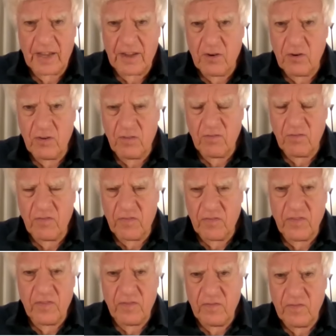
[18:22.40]
I couldn't
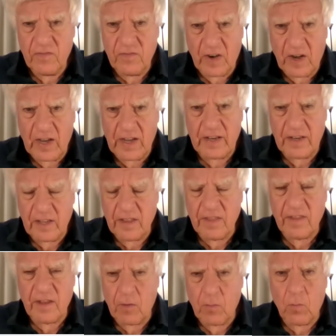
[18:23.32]
find
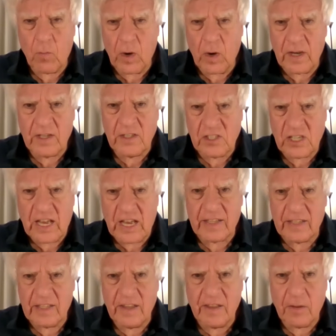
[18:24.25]
in there what
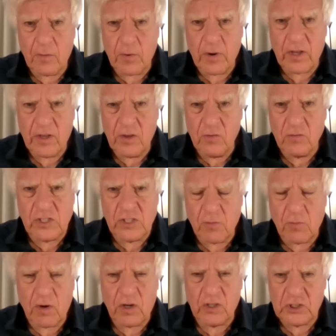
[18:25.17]
exactly they were
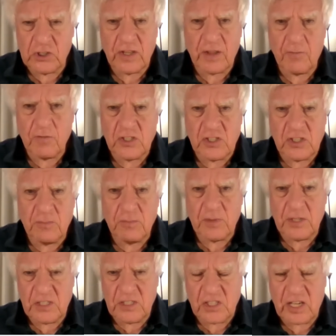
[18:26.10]
accusing Russia. They were
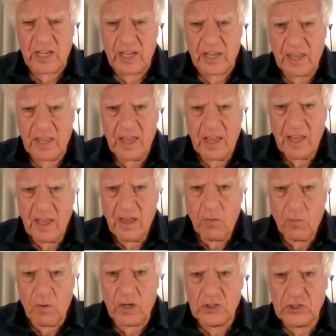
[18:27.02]
simply saying
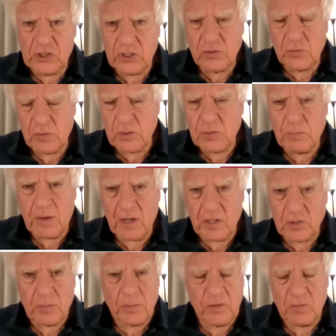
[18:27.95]
Russia's
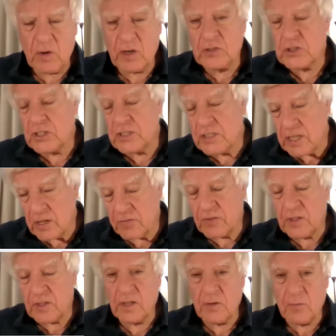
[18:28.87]
responsible. Russia's
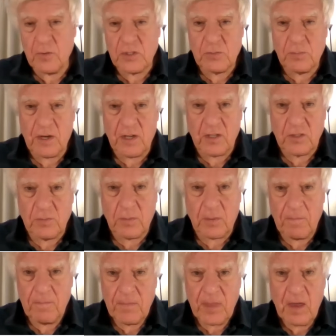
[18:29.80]
definitely
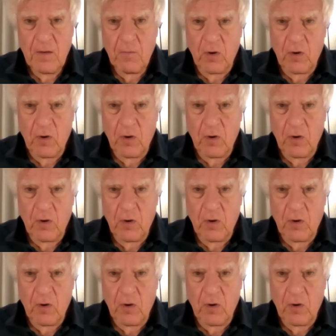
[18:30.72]
responsible.